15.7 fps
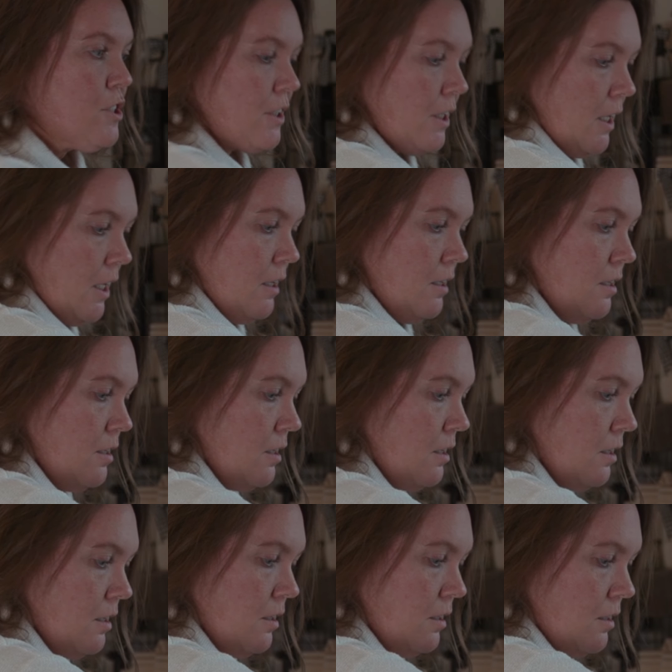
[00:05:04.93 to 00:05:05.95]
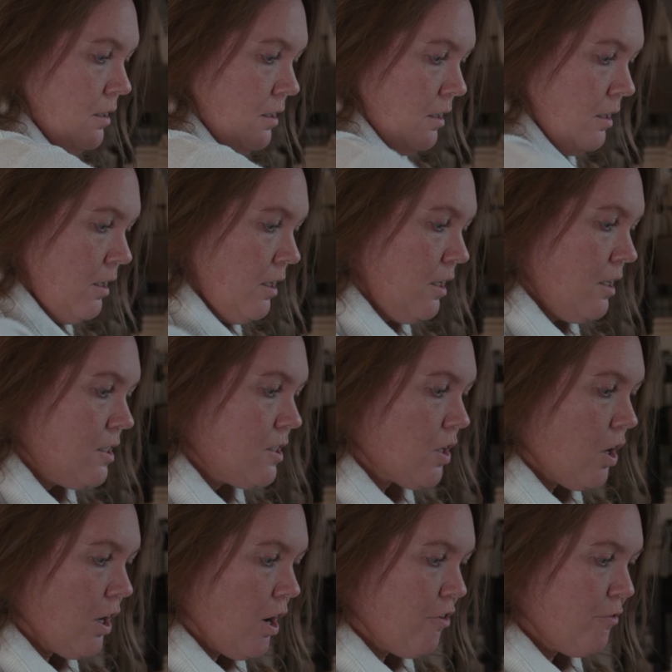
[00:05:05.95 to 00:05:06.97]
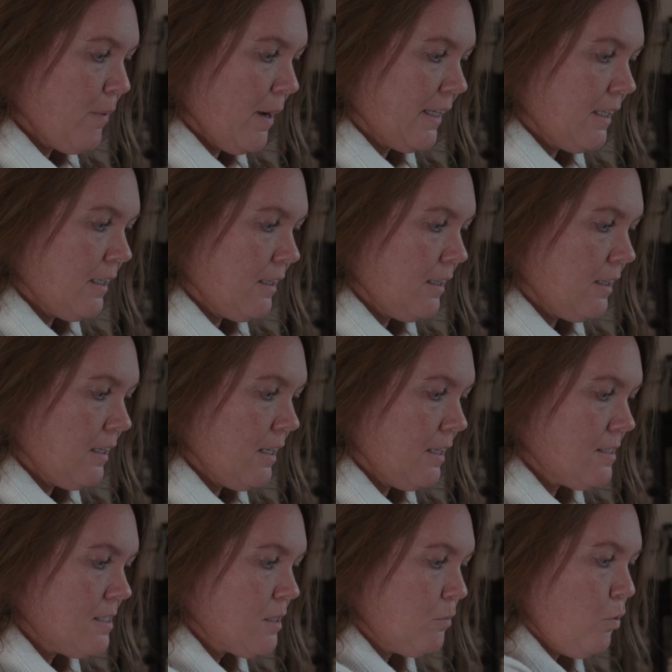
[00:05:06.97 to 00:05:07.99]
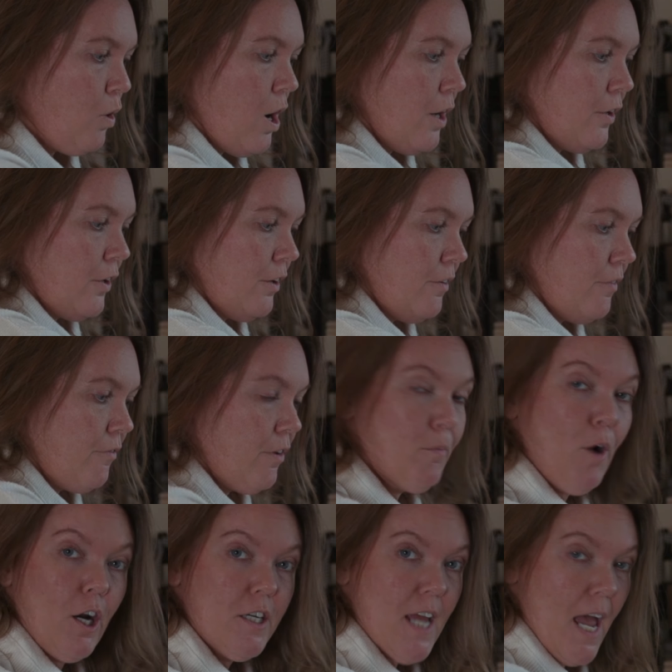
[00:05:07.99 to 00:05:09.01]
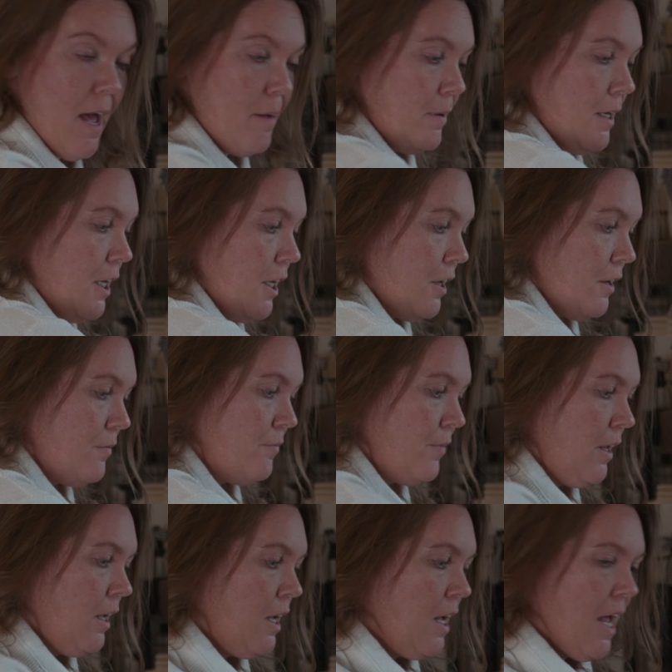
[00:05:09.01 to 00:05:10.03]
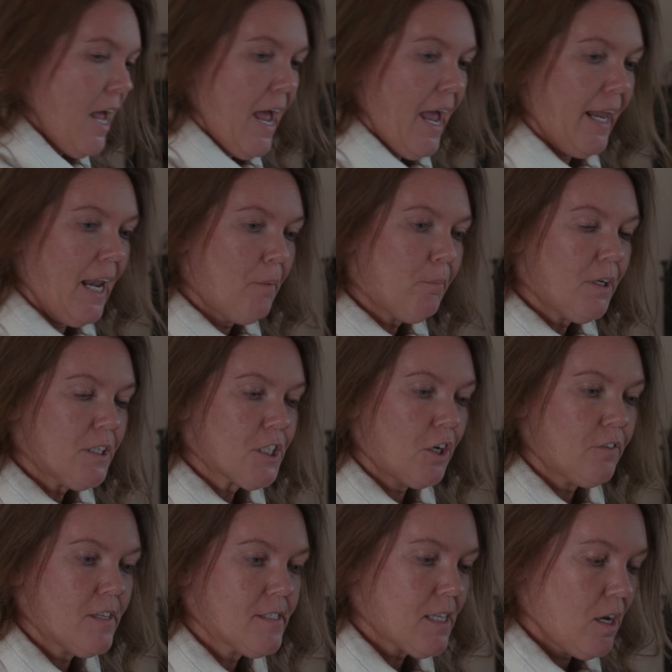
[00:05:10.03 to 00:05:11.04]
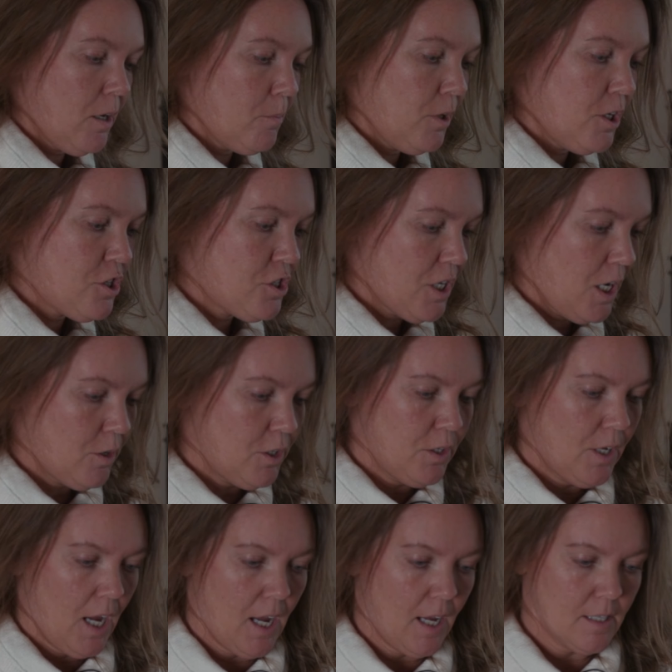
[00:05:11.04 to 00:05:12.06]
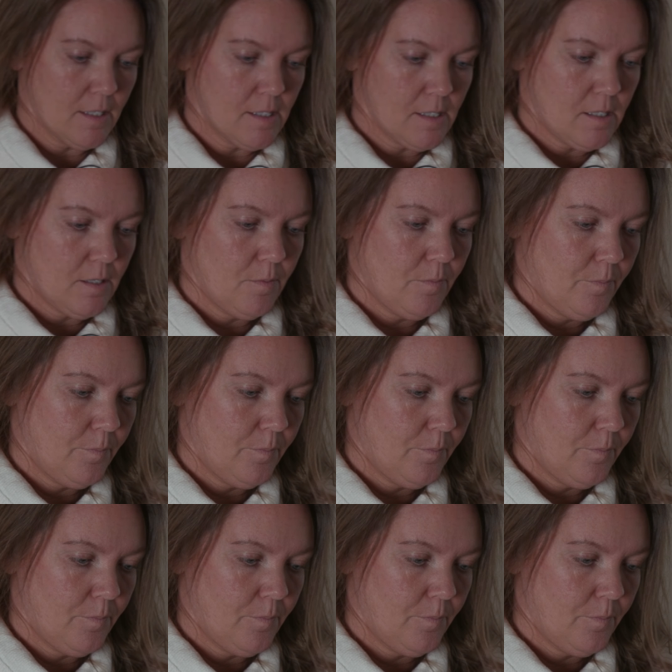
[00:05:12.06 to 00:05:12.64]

just going to start off by getting some water from our tap here. And I'm going to turn this on. I'm going to show you guys.